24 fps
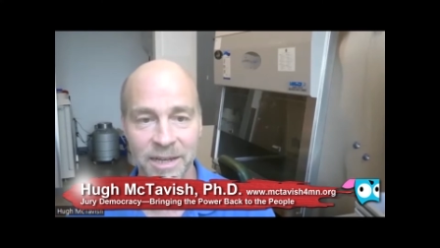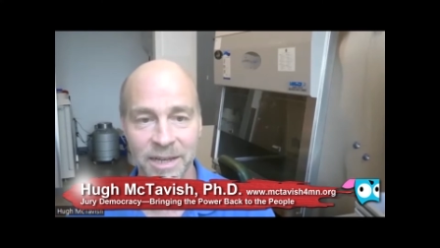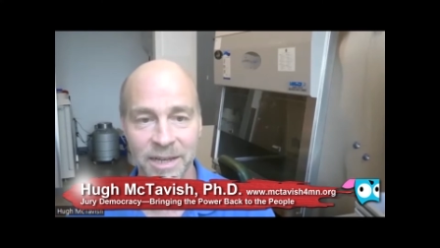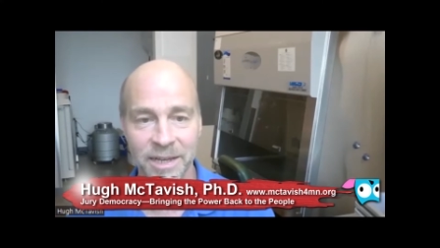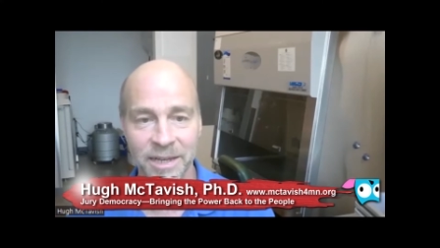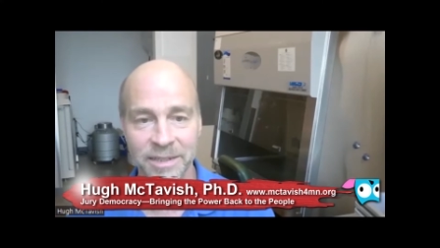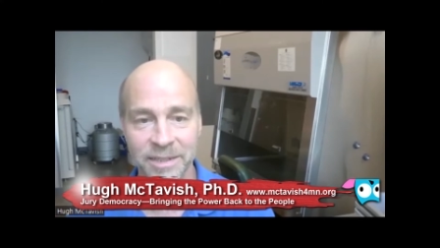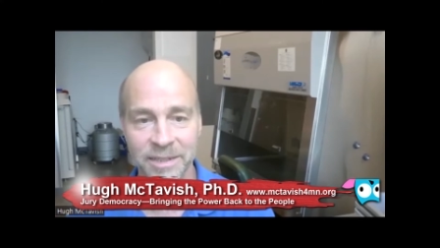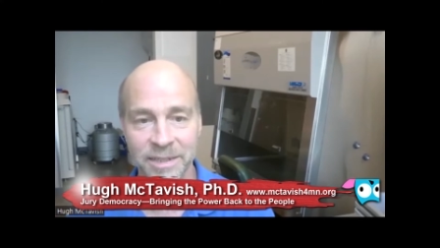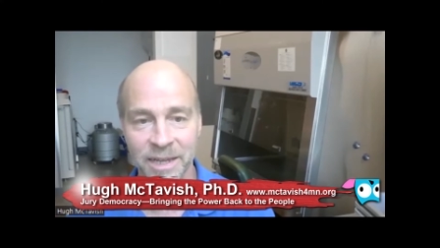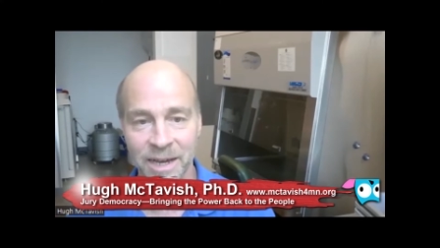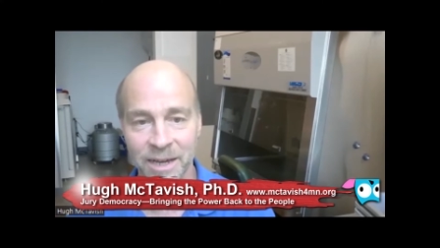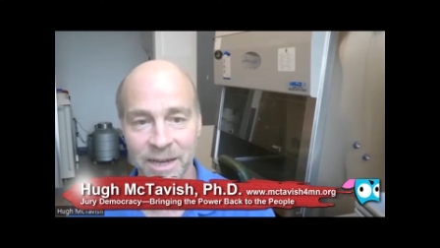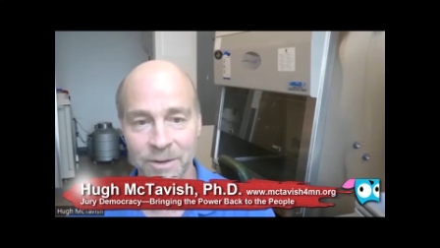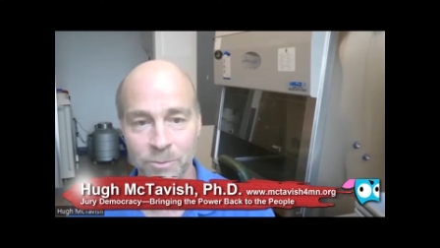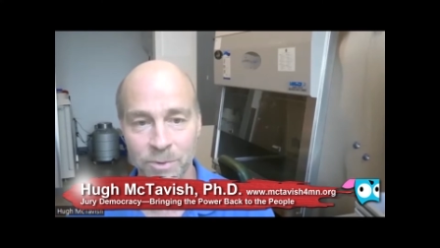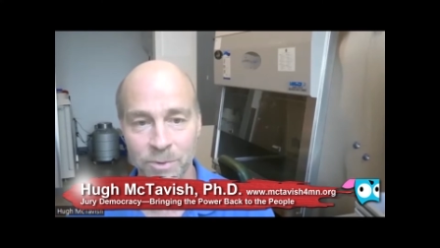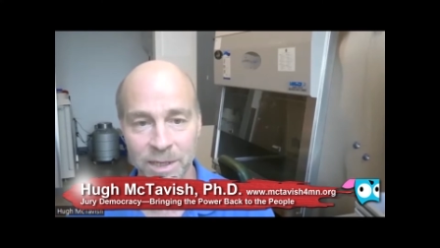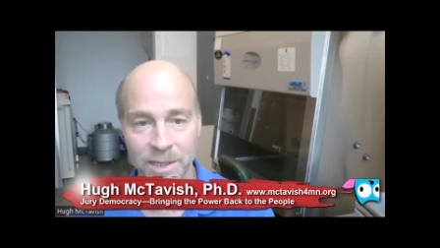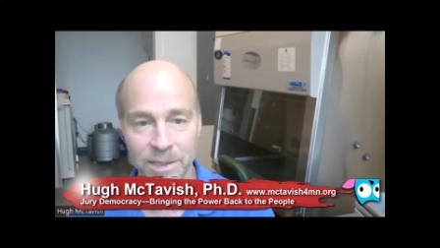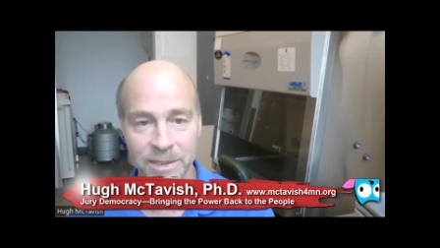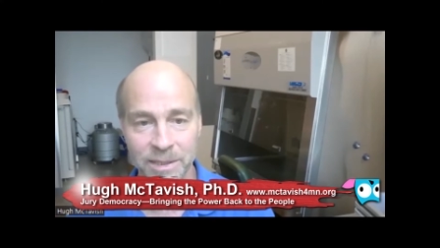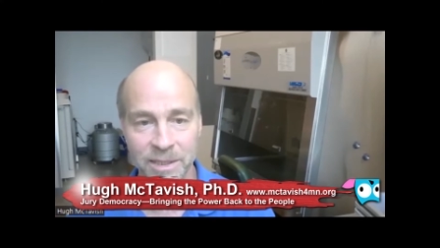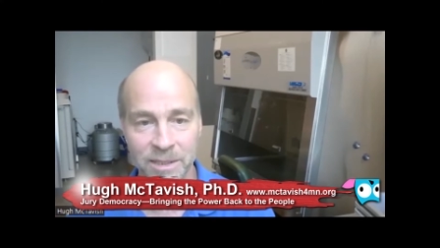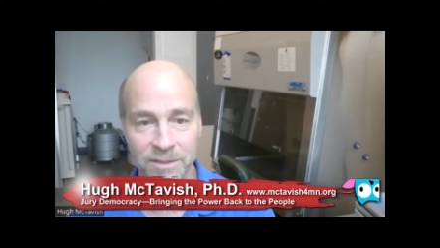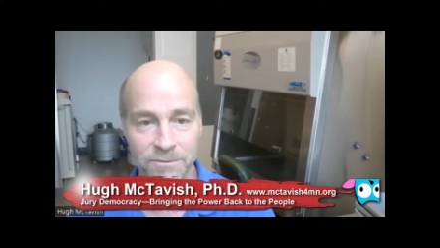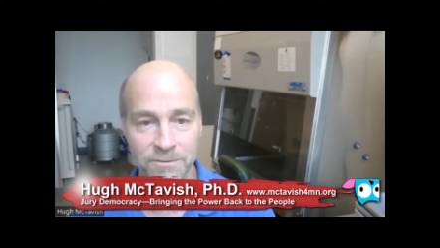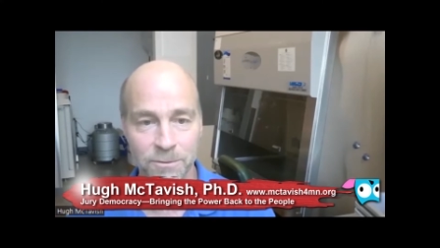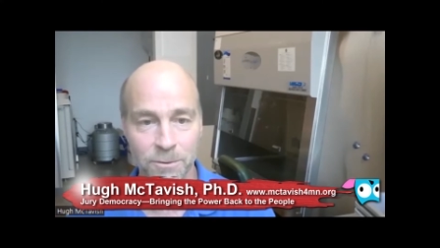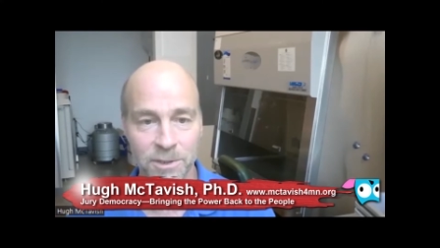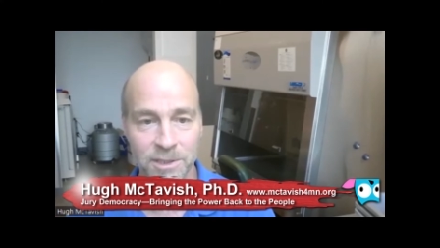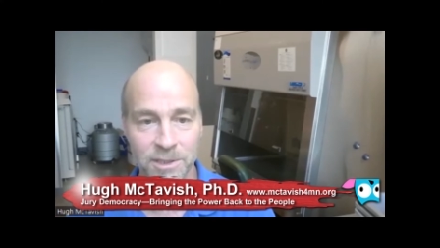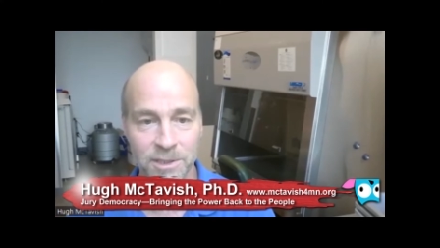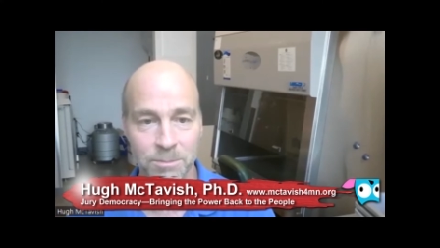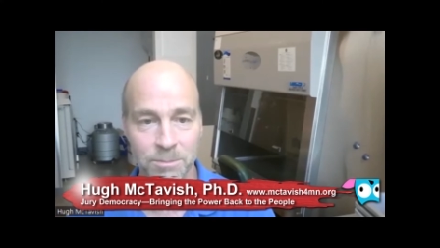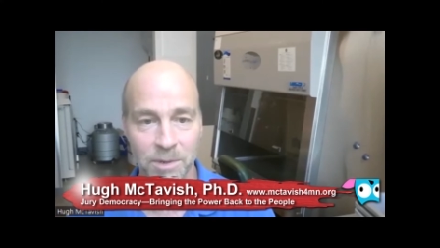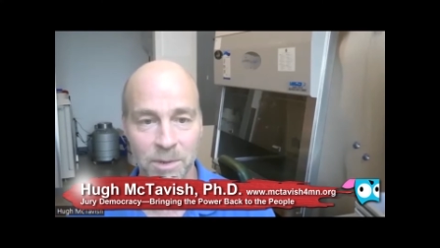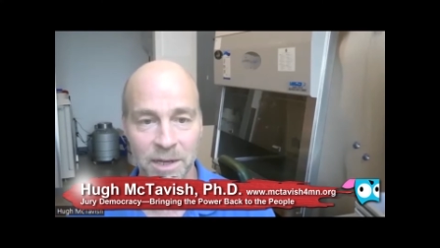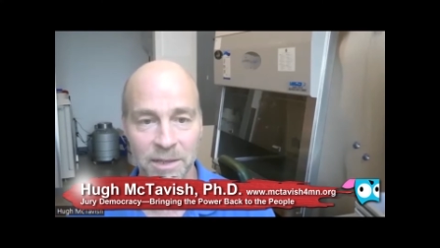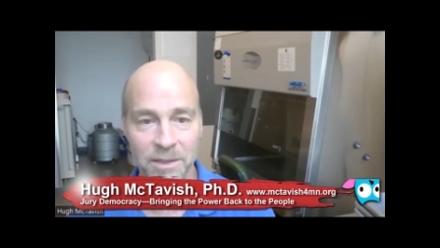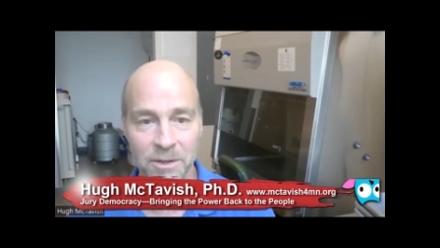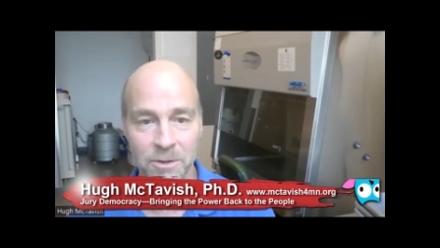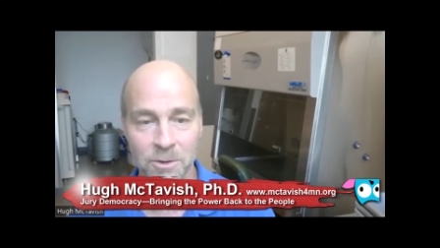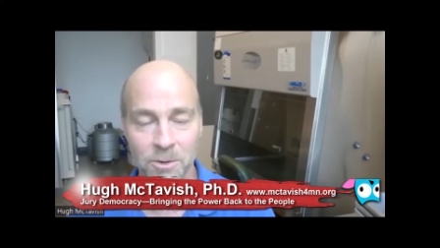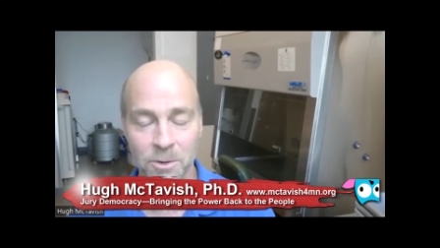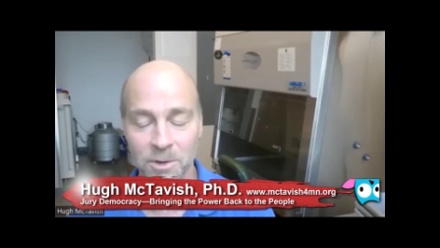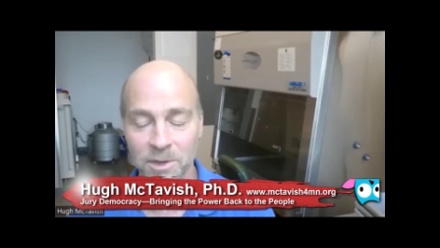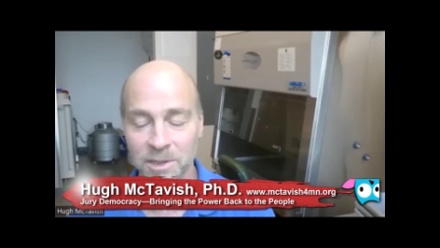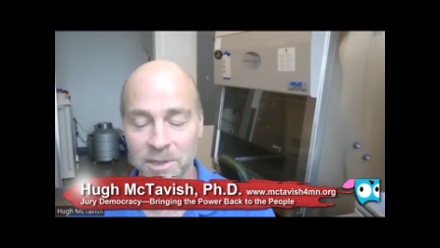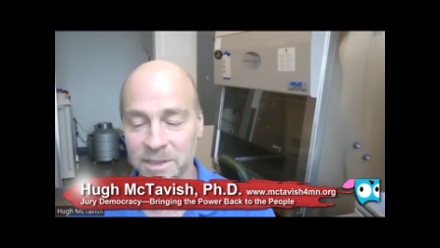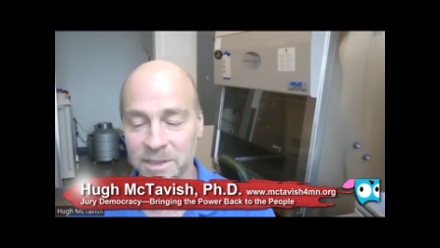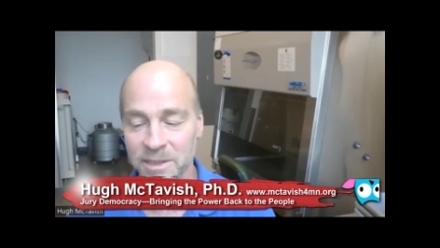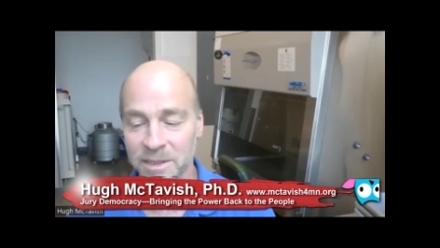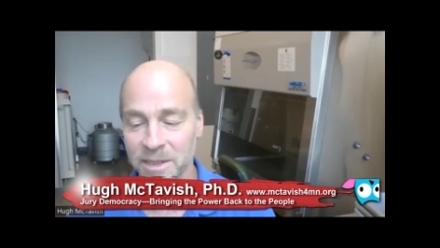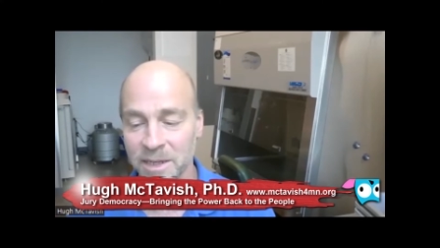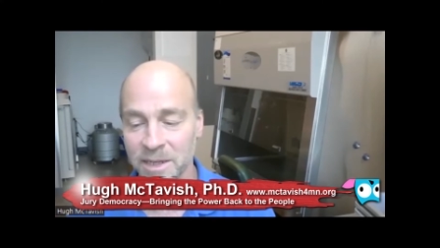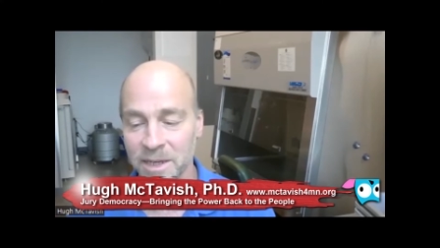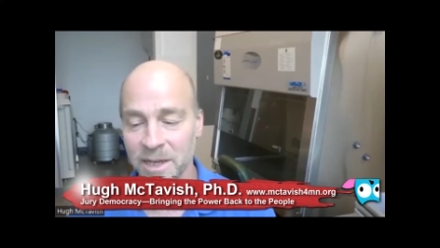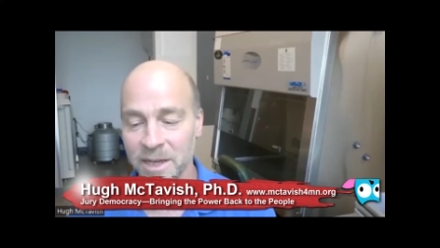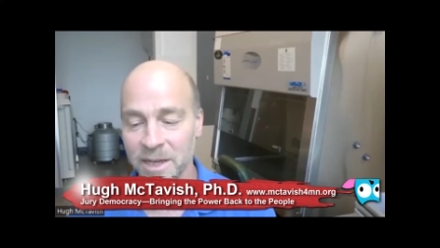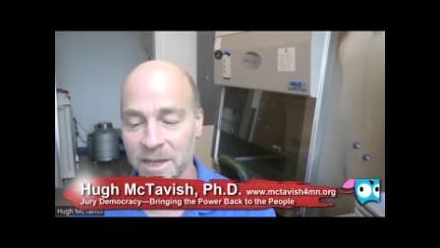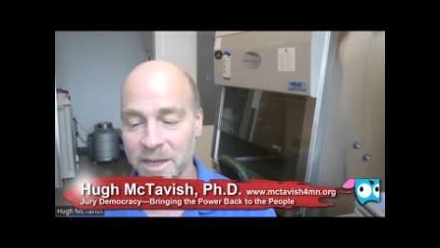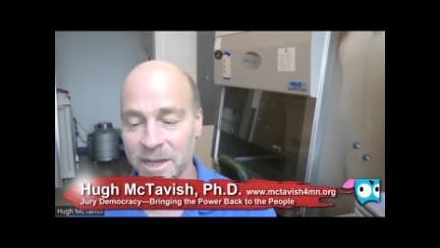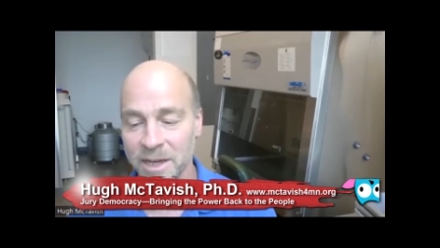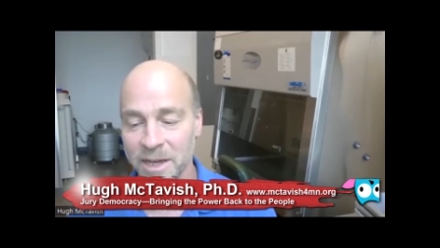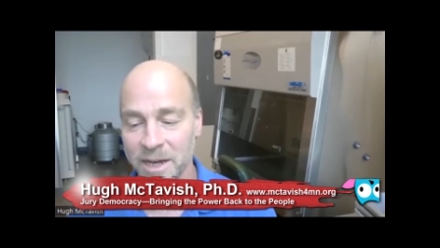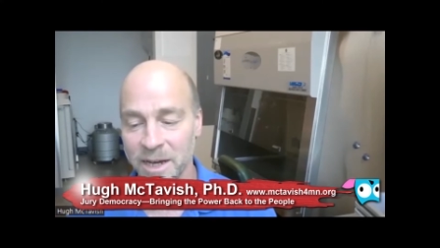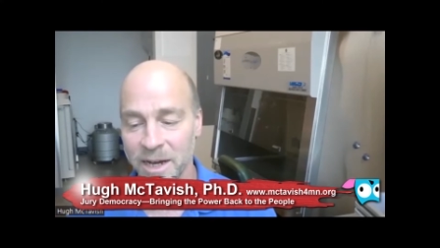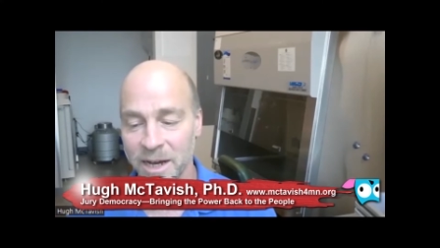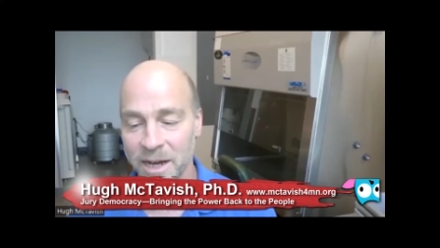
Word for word: and not really enforced by the courts mm.